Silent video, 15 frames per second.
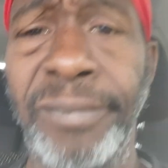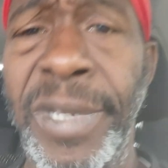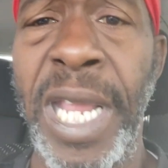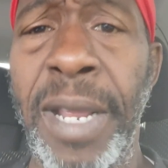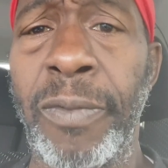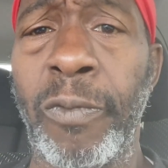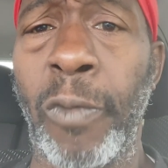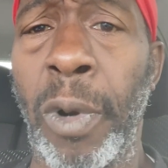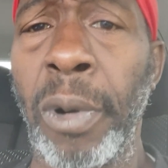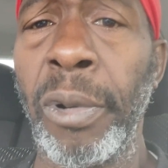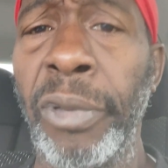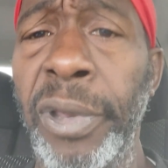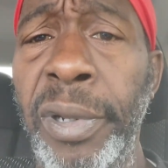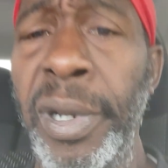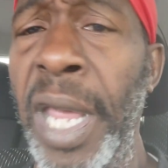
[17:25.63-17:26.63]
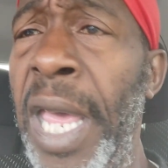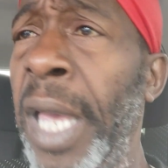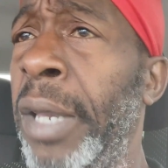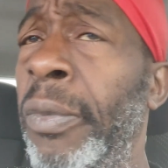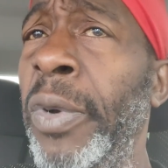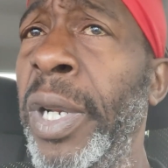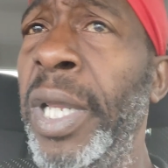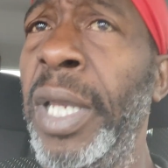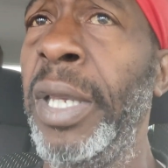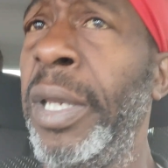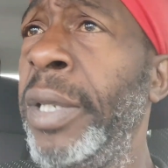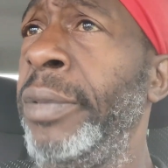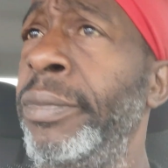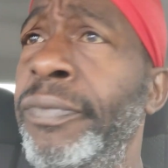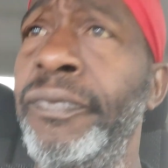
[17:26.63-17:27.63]
net worth and
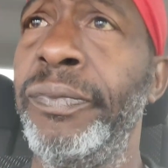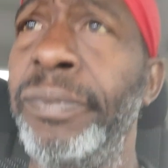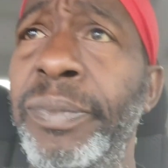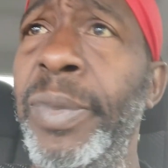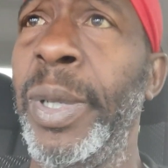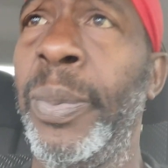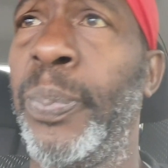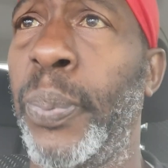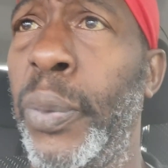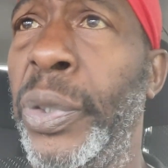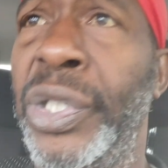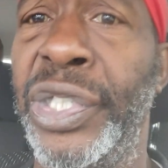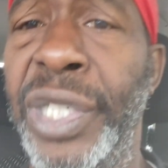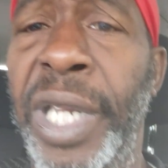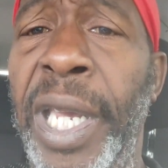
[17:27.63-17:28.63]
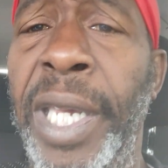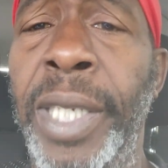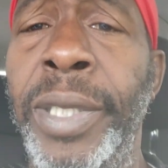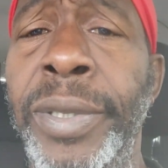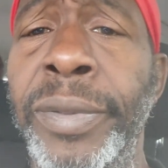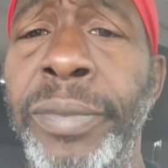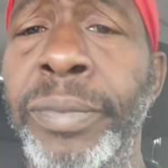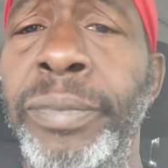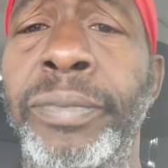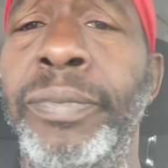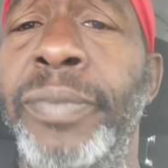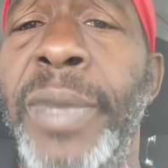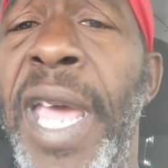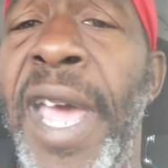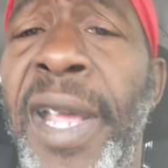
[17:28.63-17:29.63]
equity and
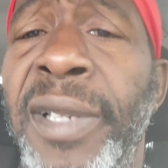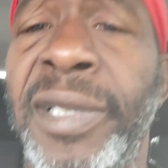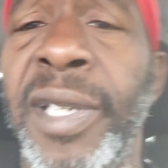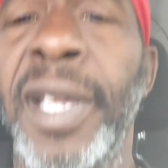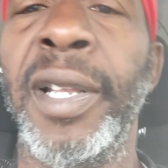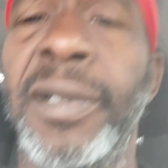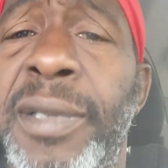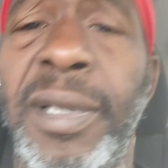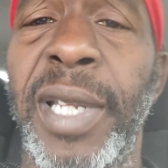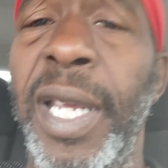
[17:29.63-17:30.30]
appreciating assets.